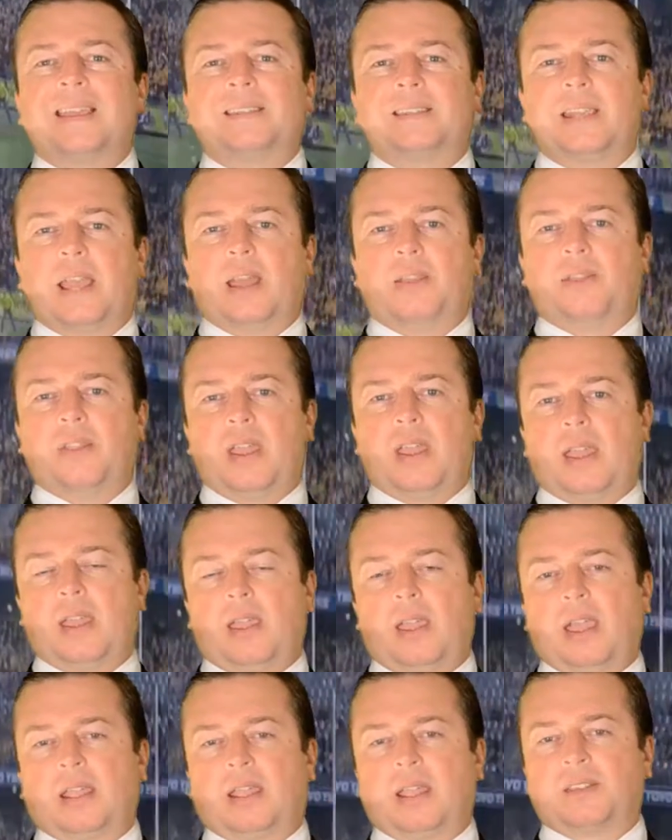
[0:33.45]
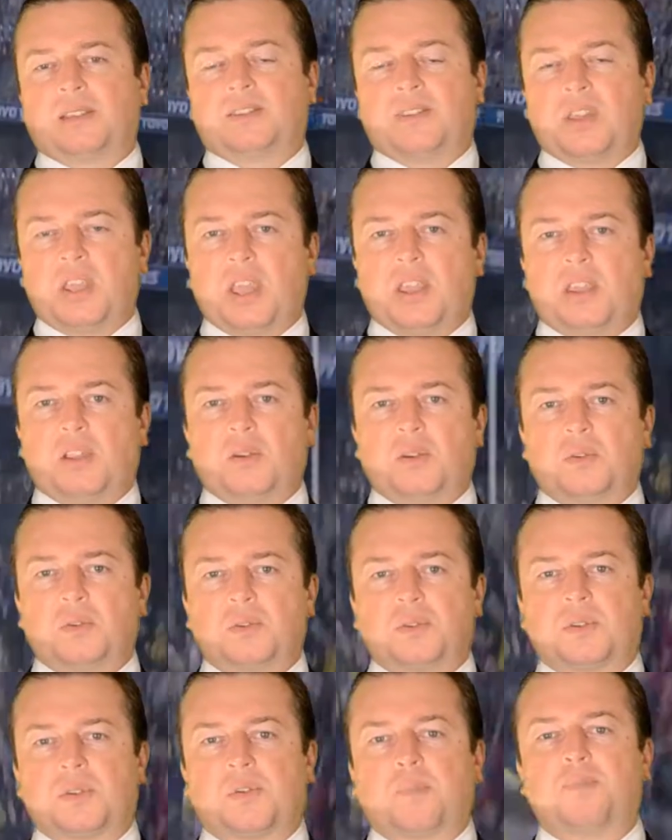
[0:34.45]
down there against the
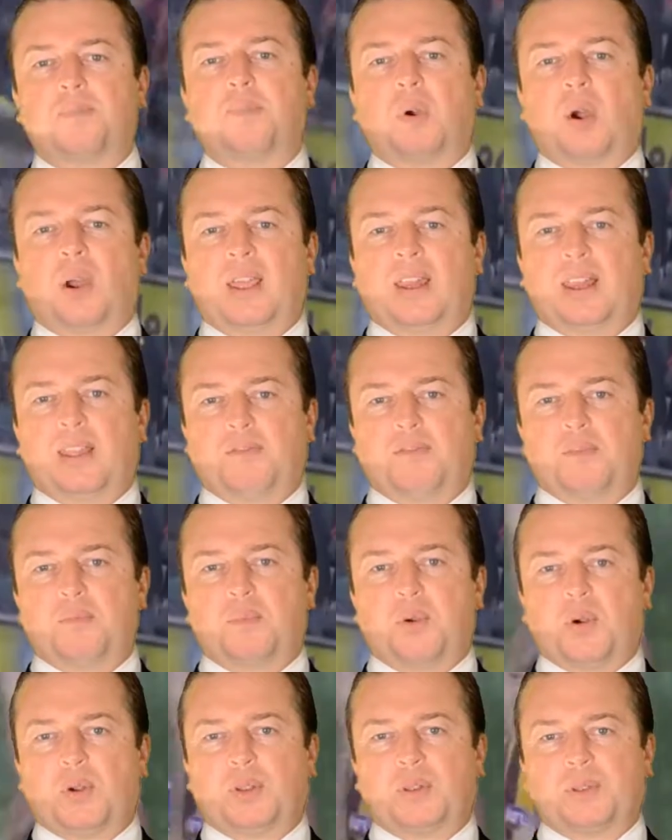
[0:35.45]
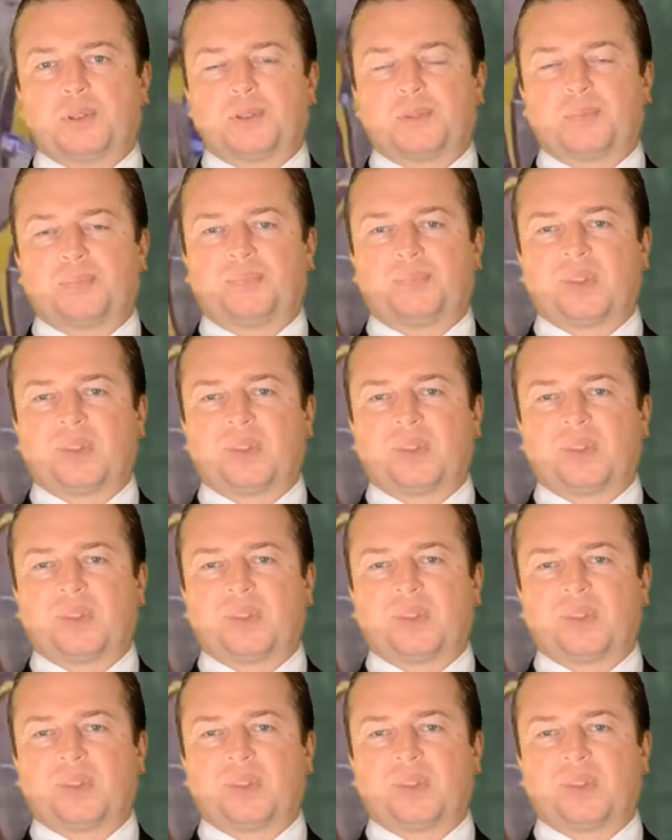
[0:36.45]
Eagles by 11 points.